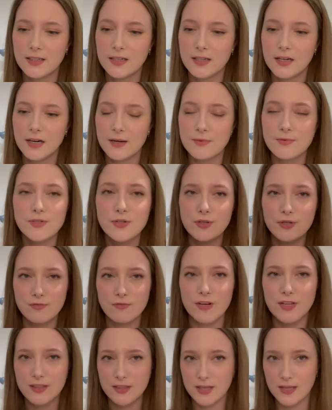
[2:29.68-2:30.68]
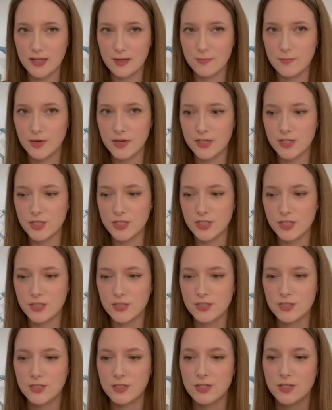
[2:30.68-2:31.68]
I'm doing the right thing by
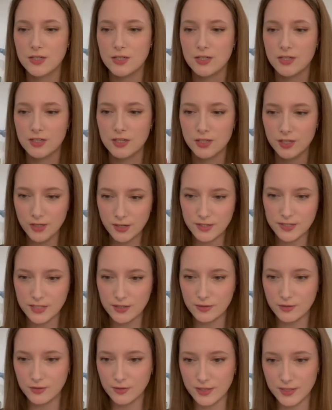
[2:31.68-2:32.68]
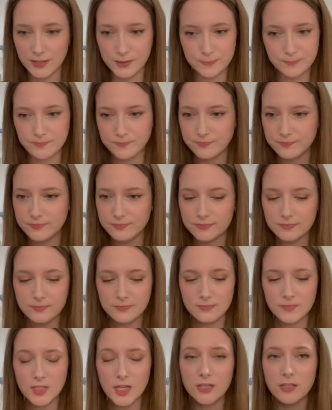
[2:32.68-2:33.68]
just going to South Korea.
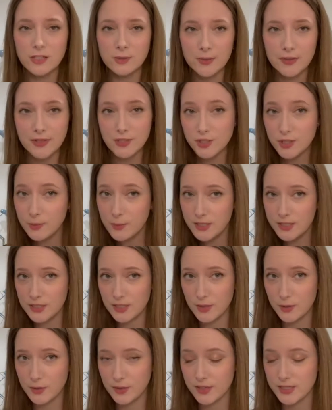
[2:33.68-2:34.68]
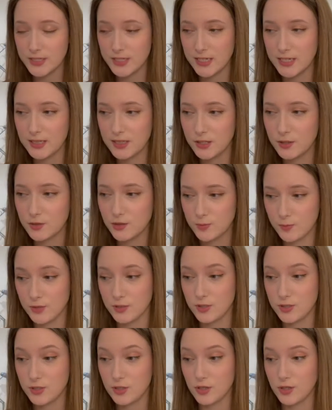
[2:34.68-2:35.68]
I'll spend the 2 weeks in quarantine that you're
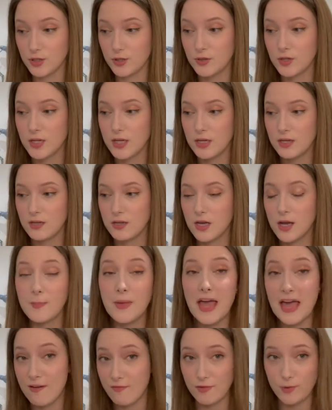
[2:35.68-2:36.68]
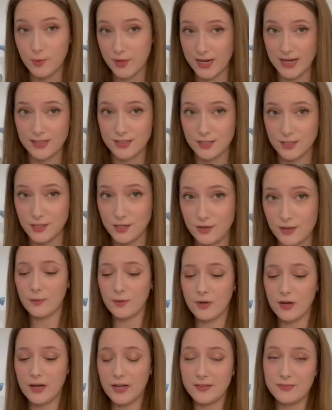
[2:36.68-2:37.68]
supposed to. Everyone has to do that.
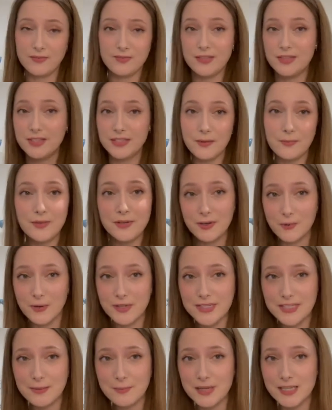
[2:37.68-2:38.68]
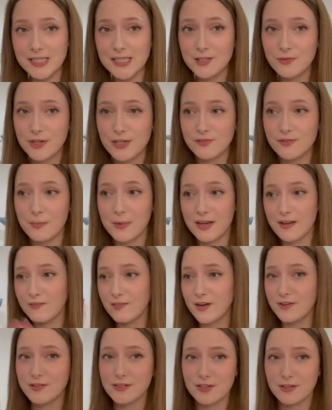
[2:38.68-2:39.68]
Some of the quarantine places range from like a
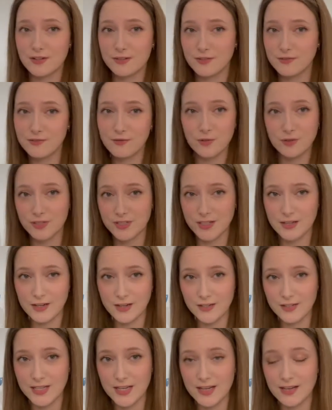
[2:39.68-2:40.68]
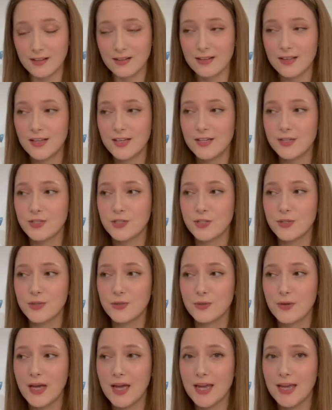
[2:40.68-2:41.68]
5-star, 4-star hotel
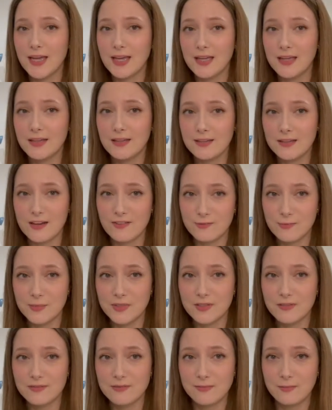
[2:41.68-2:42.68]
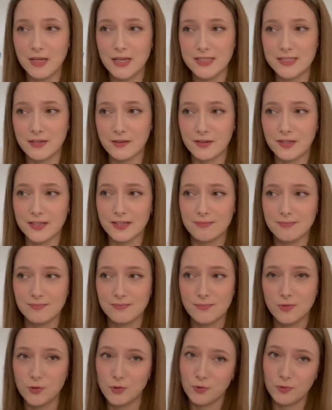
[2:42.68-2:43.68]
to a government military
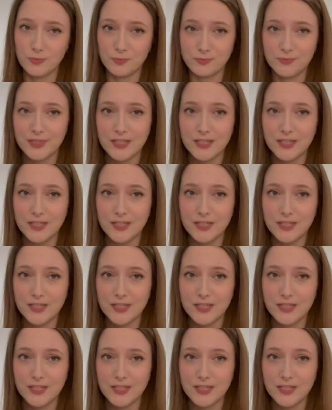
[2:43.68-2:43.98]
dorm.